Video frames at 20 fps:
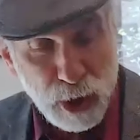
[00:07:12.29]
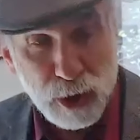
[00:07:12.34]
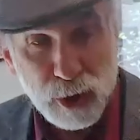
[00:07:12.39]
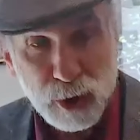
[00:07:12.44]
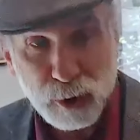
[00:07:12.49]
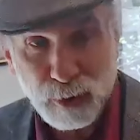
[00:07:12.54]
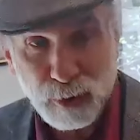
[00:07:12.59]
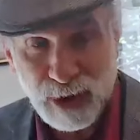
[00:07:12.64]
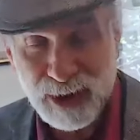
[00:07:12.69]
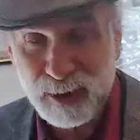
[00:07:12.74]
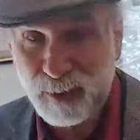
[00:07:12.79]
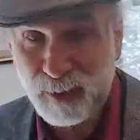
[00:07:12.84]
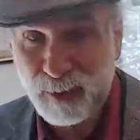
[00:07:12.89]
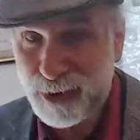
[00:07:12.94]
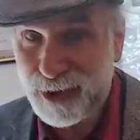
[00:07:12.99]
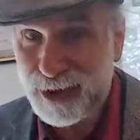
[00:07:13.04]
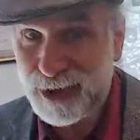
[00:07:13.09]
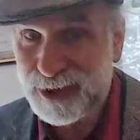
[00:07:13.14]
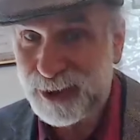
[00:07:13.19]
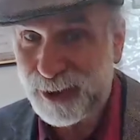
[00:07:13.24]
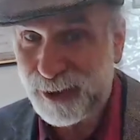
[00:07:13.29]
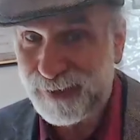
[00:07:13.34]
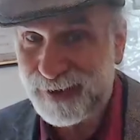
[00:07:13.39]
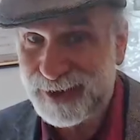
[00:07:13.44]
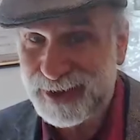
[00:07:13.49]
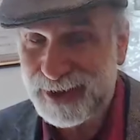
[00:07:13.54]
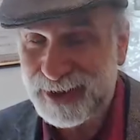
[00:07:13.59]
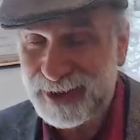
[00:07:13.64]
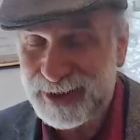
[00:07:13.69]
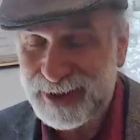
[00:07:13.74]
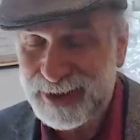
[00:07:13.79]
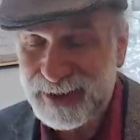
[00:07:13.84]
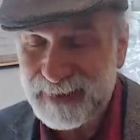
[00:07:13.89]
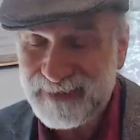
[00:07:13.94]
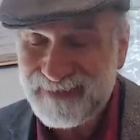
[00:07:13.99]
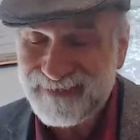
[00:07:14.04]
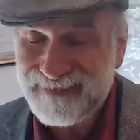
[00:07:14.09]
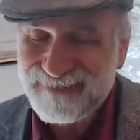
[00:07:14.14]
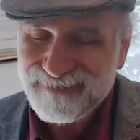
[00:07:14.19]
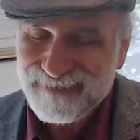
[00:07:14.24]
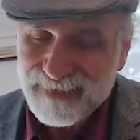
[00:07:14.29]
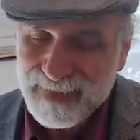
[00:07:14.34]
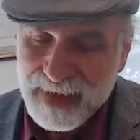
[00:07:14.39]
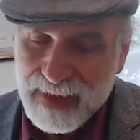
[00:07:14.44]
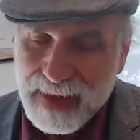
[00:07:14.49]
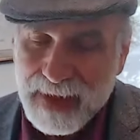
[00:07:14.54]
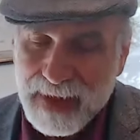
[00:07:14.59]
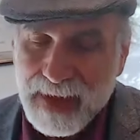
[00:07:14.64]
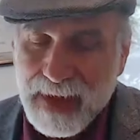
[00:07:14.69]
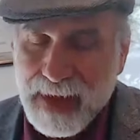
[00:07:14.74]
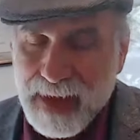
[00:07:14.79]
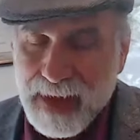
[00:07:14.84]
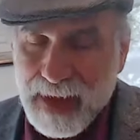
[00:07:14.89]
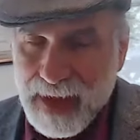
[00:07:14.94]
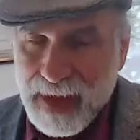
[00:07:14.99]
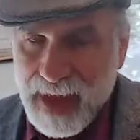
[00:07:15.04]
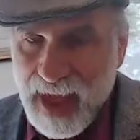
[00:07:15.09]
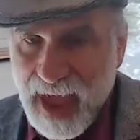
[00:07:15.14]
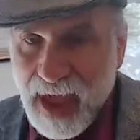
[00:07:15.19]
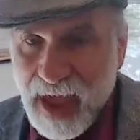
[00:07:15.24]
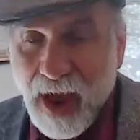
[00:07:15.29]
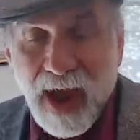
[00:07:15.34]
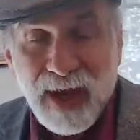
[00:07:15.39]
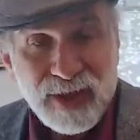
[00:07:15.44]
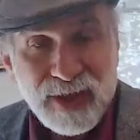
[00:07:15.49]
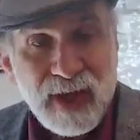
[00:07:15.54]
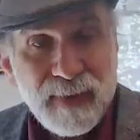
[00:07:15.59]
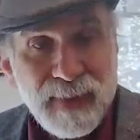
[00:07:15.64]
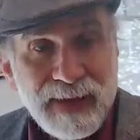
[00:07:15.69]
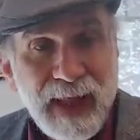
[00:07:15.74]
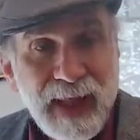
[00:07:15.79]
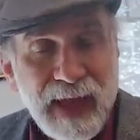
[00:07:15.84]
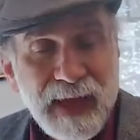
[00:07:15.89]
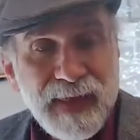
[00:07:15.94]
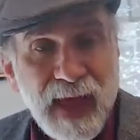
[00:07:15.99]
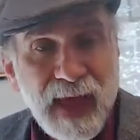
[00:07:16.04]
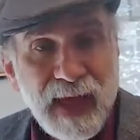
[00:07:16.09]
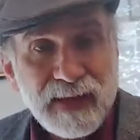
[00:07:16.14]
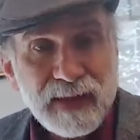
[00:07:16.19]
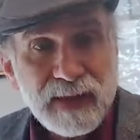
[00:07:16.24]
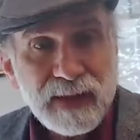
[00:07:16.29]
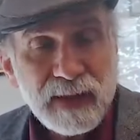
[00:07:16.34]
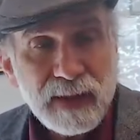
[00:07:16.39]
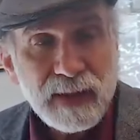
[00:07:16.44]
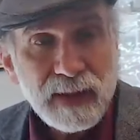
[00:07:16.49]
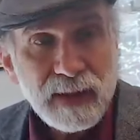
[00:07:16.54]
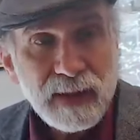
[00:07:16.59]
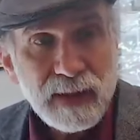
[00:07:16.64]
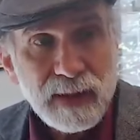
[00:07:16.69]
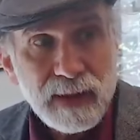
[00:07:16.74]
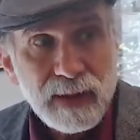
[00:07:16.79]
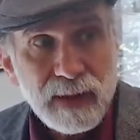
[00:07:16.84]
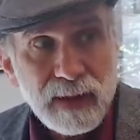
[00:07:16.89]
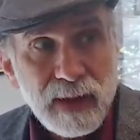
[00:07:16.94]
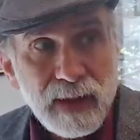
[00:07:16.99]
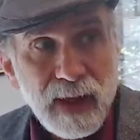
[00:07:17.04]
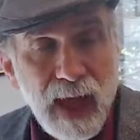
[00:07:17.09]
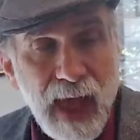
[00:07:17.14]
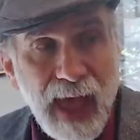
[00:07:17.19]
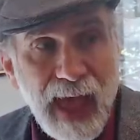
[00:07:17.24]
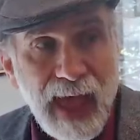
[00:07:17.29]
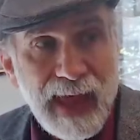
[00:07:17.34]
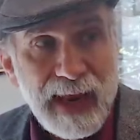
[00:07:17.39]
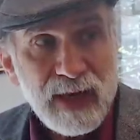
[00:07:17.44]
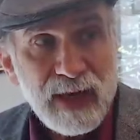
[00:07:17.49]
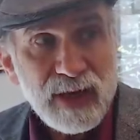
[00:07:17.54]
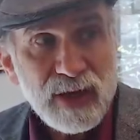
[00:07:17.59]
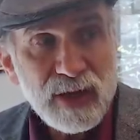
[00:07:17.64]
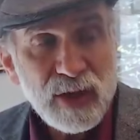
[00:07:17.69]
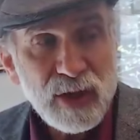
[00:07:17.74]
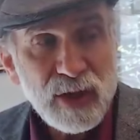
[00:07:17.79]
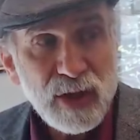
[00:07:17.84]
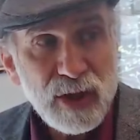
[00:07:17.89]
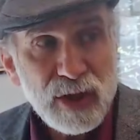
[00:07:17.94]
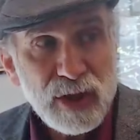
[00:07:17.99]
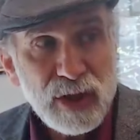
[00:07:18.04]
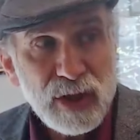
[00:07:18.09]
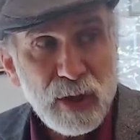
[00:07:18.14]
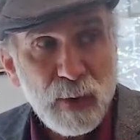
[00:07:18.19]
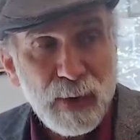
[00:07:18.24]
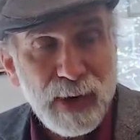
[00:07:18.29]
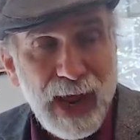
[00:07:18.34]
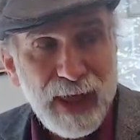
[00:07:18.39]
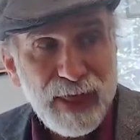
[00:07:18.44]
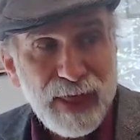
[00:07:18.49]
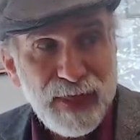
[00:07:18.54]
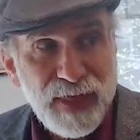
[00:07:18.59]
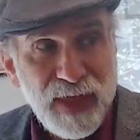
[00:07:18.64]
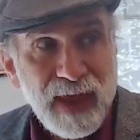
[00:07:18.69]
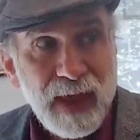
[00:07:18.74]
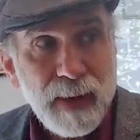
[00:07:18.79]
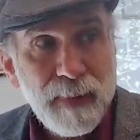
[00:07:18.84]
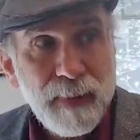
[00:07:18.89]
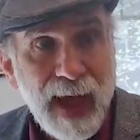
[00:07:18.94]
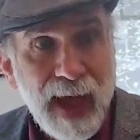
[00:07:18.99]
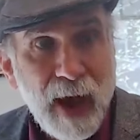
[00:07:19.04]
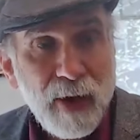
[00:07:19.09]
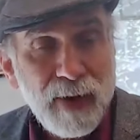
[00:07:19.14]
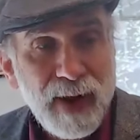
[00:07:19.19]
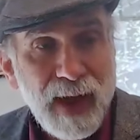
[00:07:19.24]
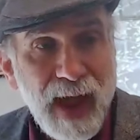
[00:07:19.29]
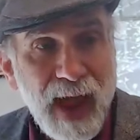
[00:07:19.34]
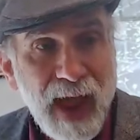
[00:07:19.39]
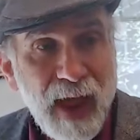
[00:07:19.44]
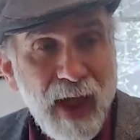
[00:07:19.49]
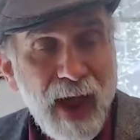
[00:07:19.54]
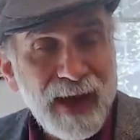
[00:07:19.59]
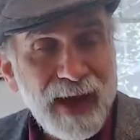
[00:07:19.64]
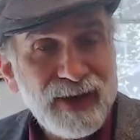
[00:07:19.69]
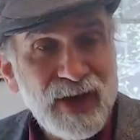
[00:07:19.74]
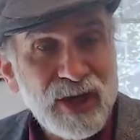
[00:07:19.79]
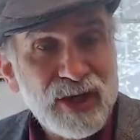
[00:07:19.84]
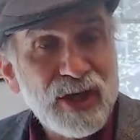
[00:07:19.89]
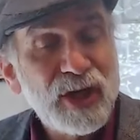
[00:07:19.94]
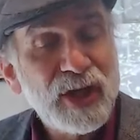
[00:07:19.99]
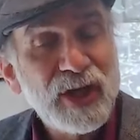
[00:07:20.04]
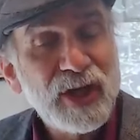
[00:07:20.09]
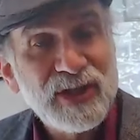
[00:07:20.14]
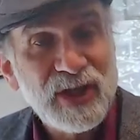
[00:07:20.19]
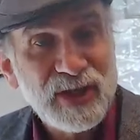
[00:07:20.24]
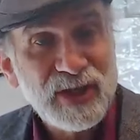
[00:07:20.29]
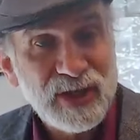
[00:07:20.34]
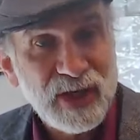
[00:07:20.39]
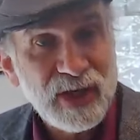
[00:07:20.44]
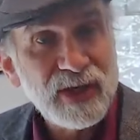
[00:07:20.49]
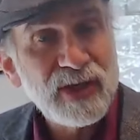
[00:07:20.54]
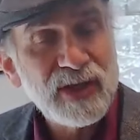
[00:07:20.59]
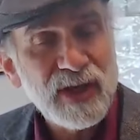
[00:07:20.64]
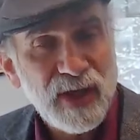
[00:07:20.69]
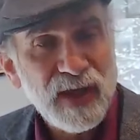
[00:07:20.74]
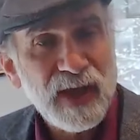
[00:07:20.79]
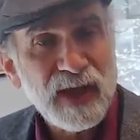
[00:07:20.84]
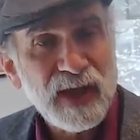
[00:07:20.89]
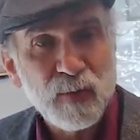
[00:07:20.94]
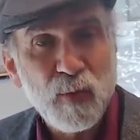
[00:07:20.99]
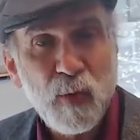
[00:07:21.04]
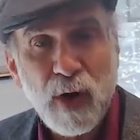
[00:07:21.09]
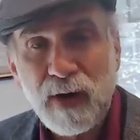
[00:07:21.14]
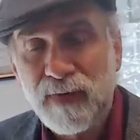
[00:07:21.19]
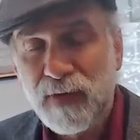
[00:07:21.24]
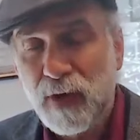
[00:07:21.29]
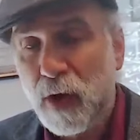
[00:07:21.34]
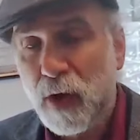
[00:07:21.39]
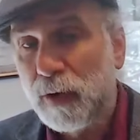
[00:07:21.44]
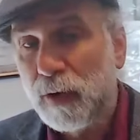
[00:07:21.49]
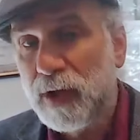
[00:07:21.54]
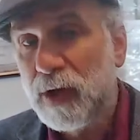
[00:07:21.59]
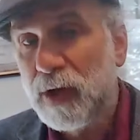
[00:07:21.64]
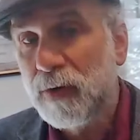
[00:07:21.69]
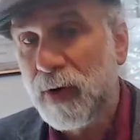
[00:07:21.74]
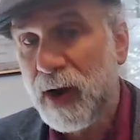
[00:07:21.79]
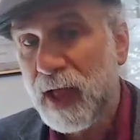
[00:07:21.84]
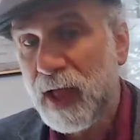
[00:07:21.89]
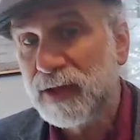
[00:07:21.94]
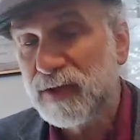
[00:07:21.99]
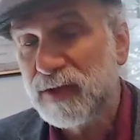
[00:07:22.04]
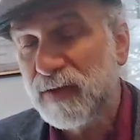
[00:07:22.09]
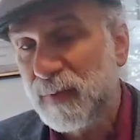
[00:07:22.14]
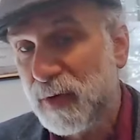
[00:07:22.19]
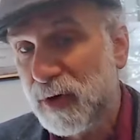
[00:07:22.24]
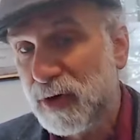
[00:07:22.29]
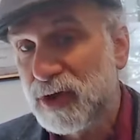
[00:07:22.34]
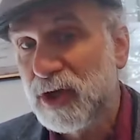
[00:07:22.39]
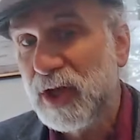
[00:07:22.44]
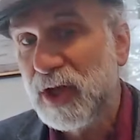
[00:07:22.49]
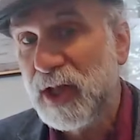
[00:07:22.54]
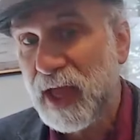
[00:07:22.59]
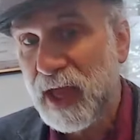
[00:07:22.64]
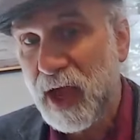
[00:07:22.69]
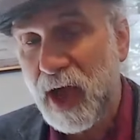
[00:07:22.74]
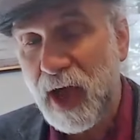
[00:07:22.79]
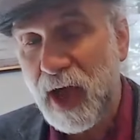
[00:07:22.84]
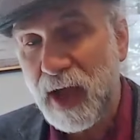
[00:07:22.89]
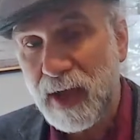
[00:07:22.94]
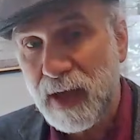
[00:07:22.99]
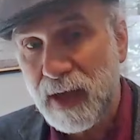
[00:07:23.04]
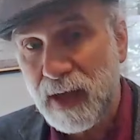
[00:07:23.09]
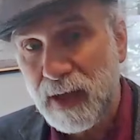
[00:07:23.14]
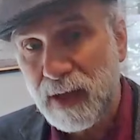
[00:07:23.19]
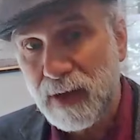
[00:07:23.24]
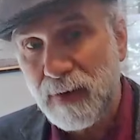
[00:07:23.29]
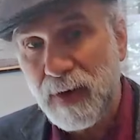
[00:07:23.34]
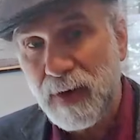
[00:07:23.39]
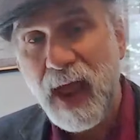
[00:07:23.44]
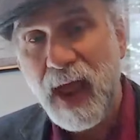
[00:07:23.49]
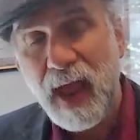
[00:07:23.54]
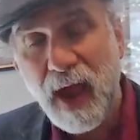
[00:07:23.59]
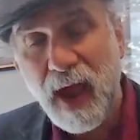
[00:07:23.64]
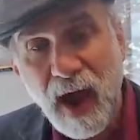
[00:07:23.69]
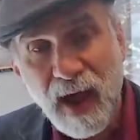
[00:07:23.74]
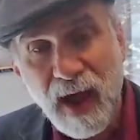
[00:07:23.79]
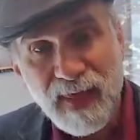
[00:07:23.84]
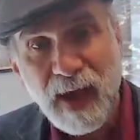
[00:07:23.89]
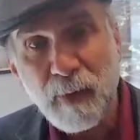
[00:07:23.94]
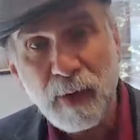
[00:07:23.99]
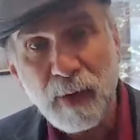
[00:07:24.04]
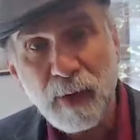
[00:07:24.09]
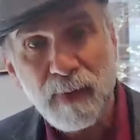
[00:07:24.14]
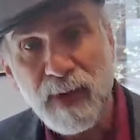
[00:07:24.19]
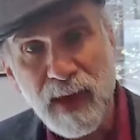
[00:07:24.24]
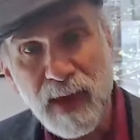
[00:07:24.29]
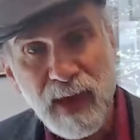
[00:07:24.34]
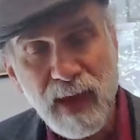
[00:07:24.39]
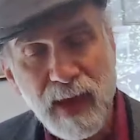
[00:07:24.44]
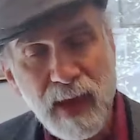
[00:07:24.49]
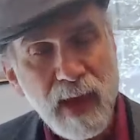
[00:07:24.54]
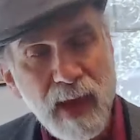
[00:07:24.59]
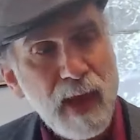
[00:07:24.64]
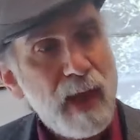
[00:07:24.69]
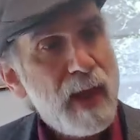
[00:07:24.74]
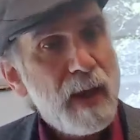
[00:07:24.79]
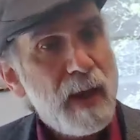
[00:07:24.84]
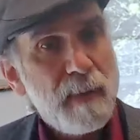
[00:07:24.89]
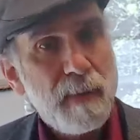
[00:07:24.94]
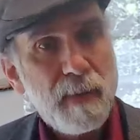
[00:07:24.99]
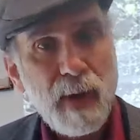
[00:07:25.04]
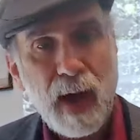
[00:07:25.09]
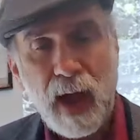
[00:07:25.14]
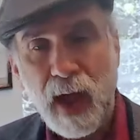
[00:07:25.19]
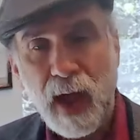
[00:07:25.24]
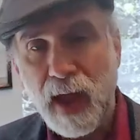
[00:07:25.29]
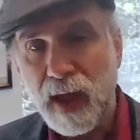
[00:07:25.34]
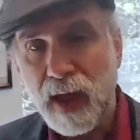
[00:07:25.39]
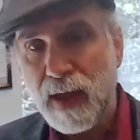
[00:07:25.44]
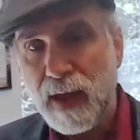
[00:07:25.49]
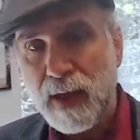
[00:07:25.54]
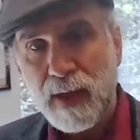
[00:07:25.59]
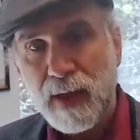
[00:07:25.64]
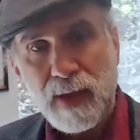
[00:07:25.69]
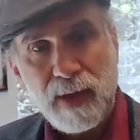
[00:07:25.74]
untrustworthy services AI is going to be like that. And you know, when I think about AI digital assistants, I think it's one of the holy grails of personal AI, an AI that will be my